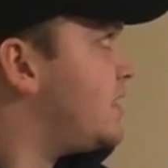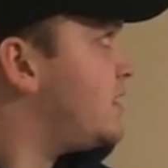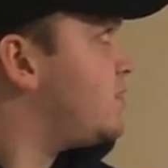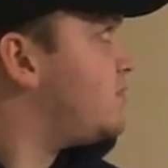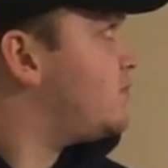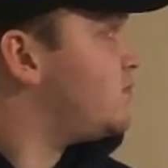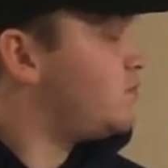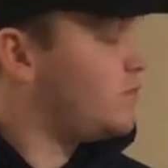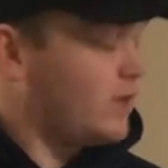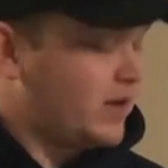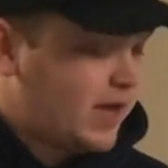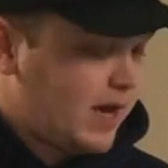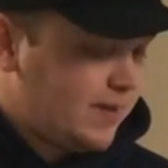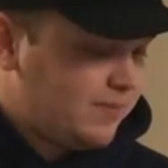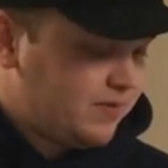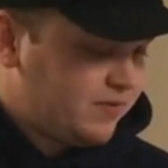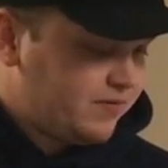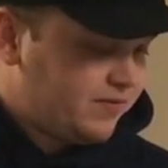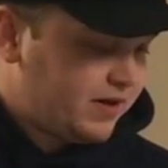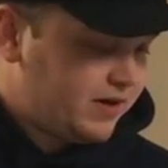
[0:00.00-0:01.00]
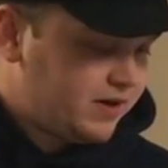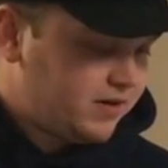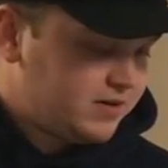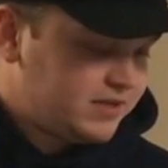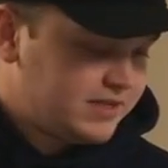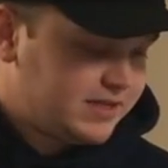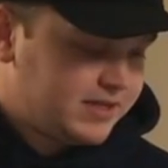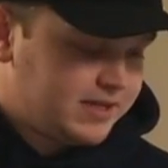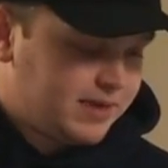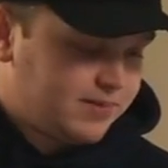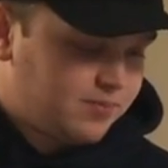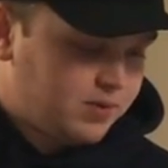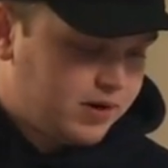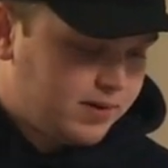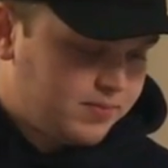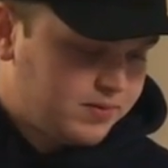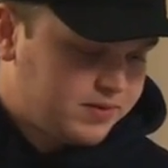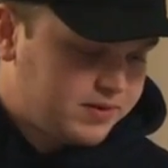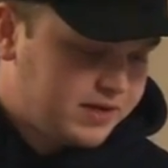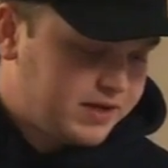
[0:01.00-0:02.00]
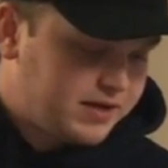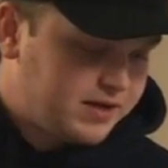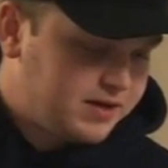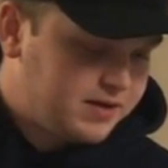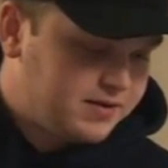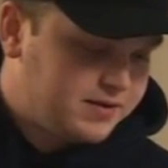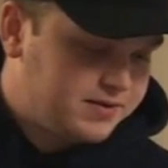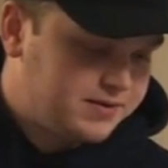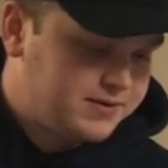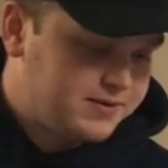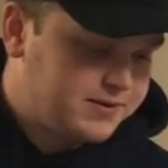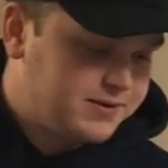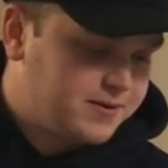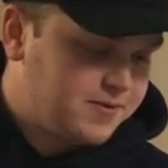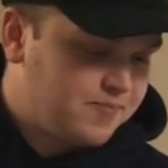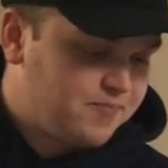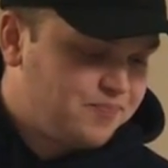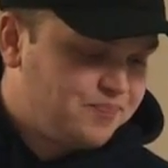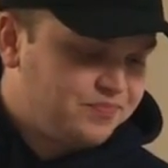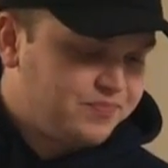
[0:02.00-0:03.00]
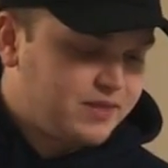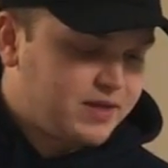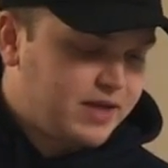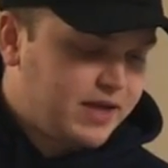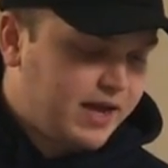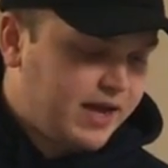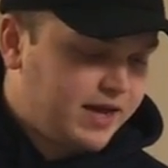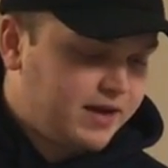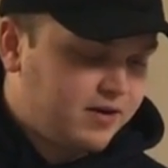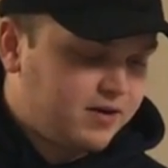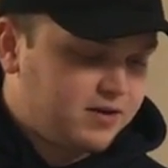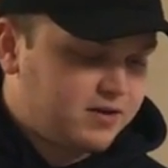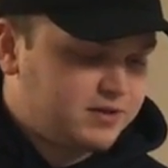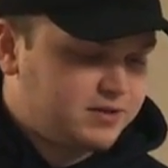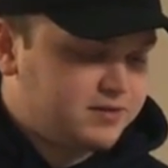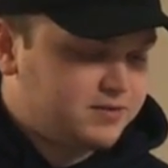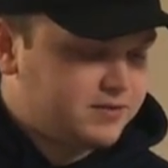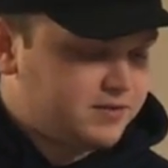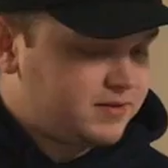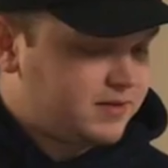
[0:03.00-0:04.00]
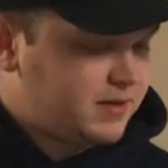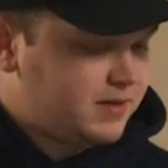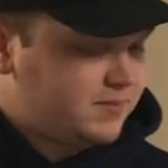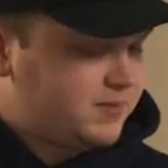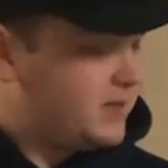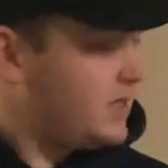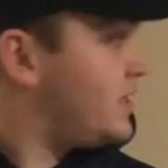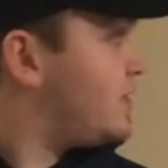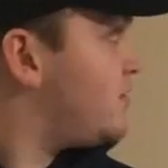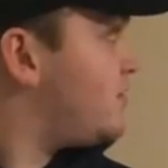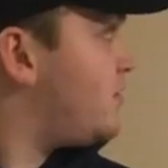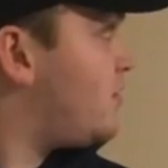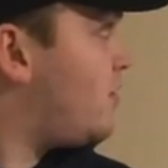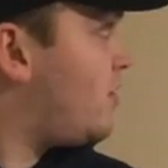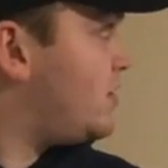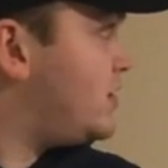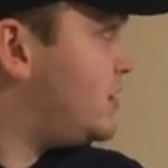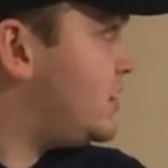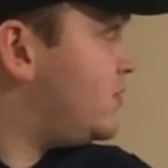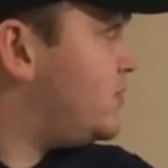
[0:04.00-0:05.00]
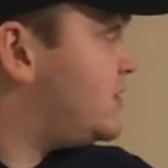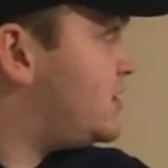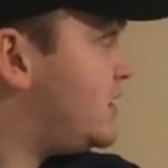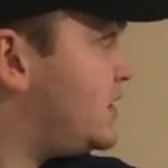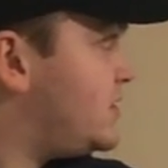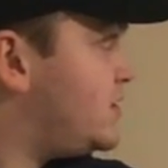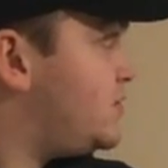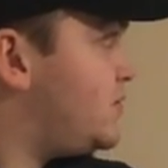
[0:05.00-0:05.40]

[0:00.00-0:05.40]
that we amplified our DNA properly, and in particular our gel was set